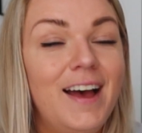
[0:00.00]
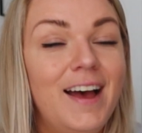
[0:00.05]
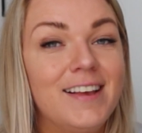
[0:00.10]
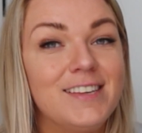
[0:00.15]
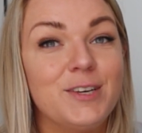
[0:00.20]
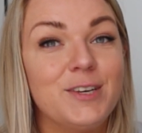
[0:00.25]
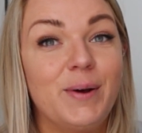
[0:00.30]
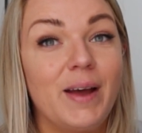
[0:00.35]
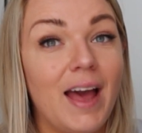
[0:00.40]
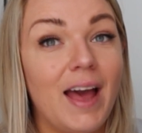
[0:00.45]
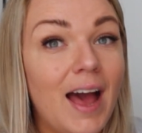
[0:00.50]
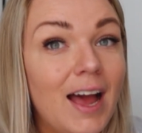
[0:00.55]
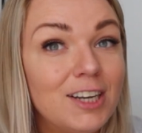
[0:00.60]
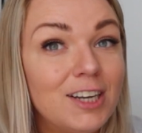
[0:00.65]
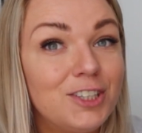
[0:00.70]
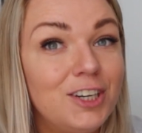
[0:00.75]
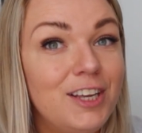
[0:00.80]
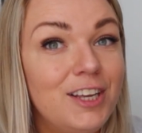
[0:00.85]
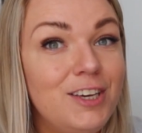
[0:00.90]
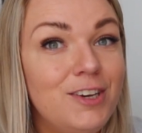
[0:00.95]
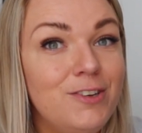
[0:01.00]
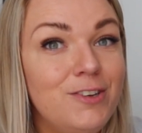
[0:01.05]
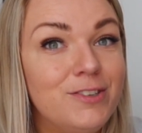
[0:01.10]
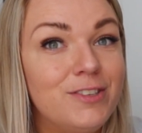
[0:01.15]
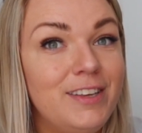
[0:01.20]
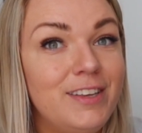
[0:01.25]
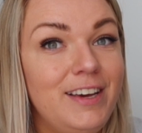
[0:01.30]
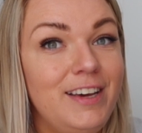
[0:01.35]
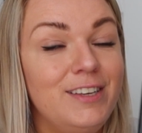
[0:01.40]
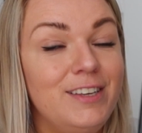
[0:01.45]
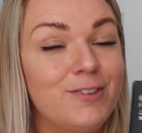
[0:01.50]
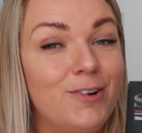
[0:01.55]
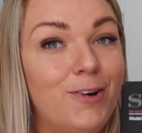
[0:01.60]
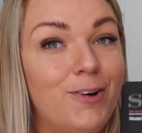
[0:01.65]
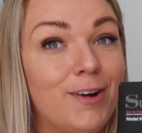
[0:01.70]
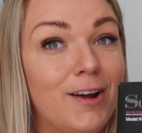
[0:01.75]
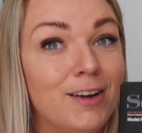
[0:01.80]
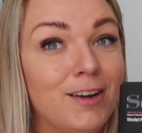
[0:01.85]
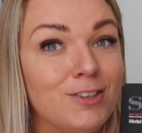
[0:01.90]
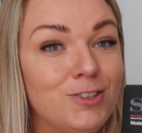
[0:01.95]
So I actually use these
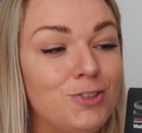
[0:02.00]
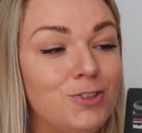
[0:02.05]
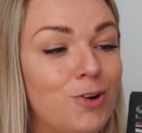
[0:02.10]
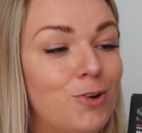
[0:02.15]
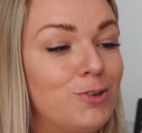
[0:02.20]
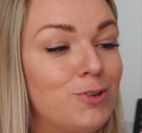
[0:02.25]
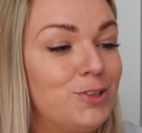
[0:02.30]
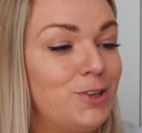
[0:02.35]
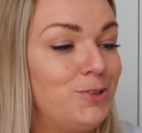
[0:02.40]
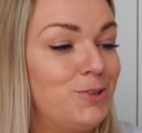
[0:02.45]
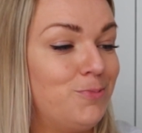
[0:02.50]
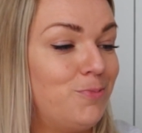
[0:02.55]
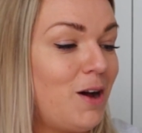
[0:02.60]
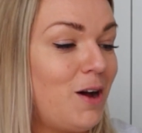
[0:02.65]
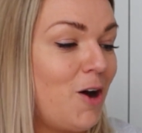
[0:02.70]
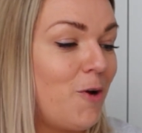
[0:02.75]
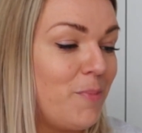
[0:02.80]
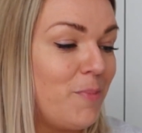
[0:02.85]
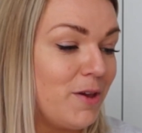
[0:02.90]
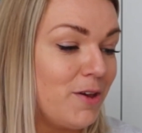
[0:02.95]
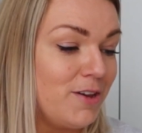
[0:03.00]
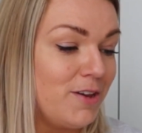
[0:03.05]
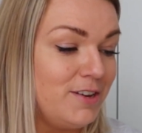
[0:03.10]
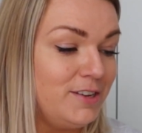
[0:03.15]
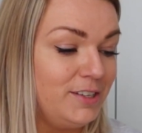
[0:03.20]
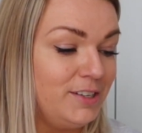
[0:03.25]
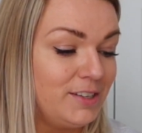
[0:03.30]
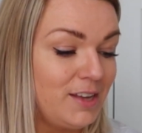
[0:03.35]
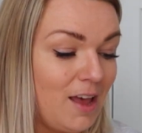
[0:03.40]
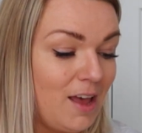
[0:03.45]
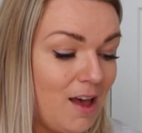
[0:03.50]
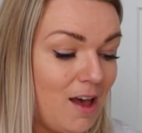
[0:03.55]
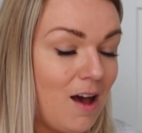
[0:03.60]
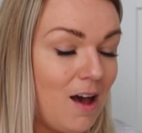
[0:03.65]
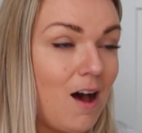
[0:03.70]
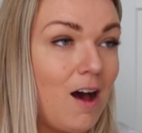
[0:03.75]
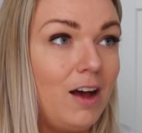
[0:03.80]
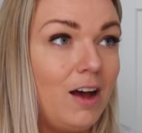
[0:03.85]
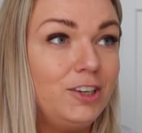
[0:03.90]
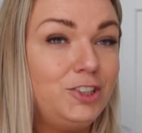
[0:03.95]
on our dogs as well because
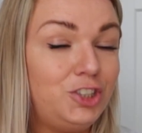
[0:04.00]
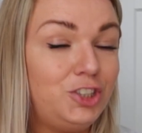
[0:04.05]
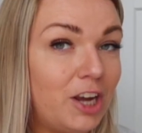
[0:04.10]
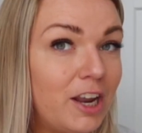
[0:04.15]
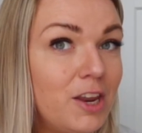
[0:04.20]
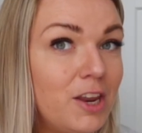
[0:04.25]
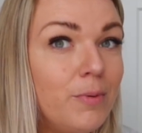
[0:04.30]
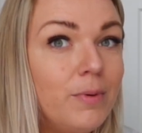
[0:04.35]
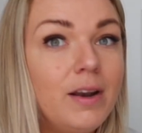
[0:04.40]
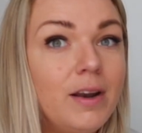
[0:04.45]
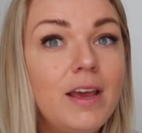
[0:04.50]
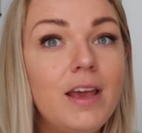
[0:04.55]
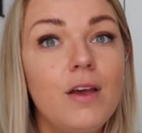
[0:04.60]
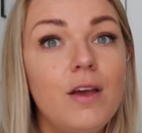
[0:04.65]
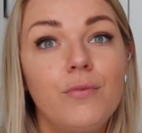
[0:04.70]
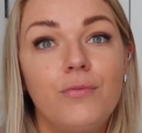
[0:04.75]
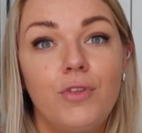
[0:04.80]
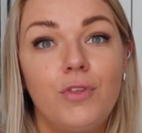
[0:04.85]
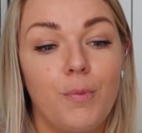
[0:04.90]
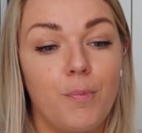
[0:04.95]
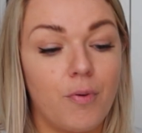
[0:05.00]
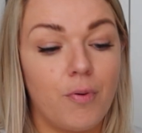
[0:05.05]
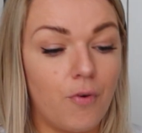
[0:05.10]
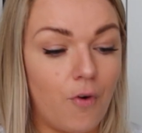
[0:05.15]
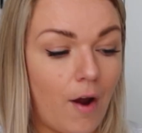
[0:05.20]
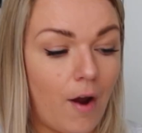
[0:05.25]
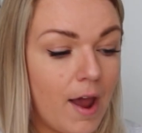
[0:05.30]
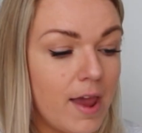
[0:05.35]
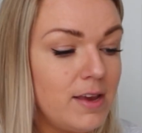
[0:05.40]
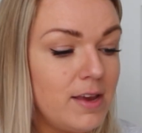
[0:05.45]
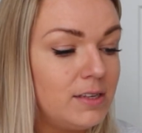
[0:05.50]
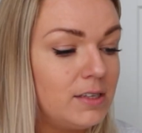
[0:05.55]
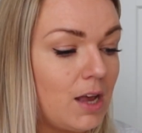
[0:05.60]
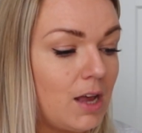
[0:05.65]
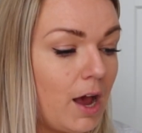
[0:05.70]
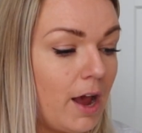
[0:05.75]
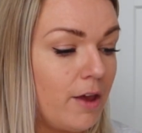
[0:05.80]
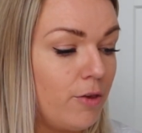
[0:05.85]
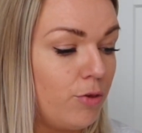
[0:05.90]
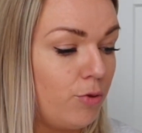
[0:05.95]
genuinely for the price,
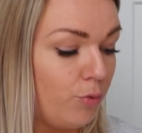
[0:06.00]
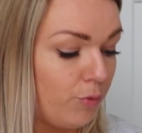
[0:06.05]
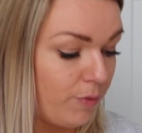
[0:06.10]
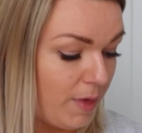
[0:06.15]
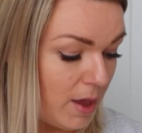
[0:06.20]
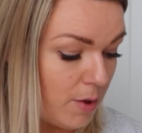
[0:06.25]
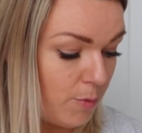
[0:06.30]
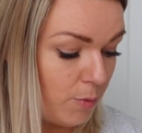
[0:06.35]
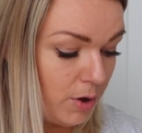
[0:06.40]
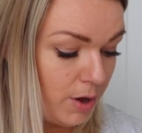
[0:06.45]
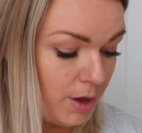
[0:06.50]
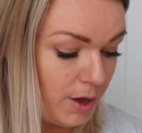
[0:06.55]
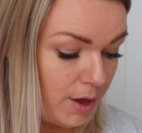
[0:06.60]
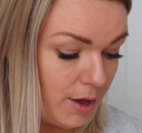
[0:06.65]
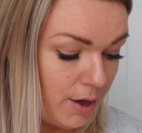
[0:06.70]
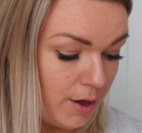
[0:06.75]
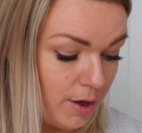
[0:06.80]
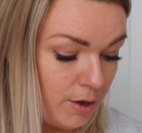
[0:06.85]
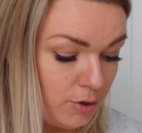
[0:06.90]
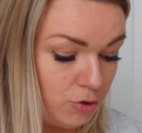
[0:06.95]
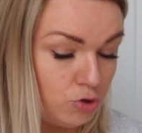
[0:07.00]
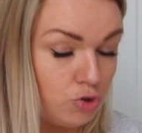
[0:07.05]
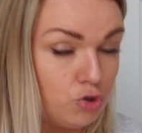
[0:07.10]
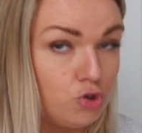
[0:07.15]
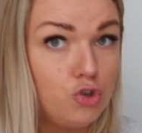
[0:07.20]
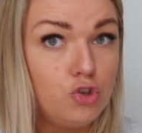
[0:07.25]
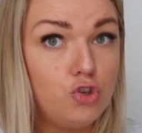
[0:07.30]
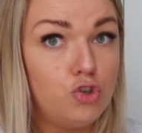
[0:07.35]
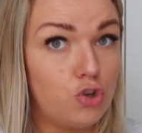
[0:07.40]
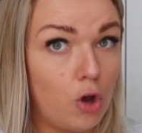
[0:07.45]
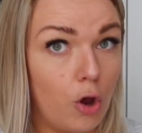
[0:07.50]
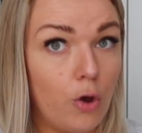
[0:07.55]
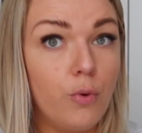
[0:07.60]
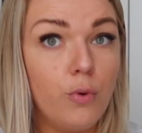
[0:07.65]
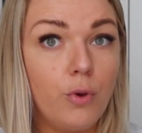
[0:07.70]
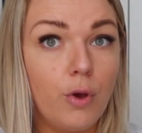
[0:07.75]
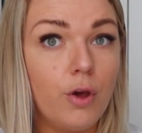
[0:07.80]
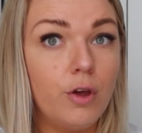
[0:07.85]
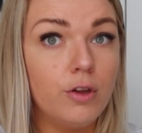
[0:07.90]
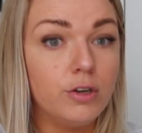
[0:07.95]
I thought they were so
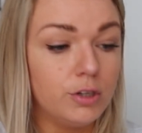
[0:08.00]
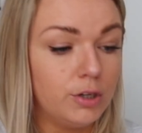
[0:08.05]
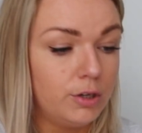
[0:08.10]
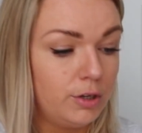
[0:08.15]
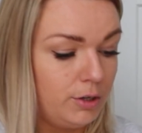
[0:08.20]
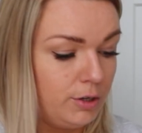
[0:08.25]
good.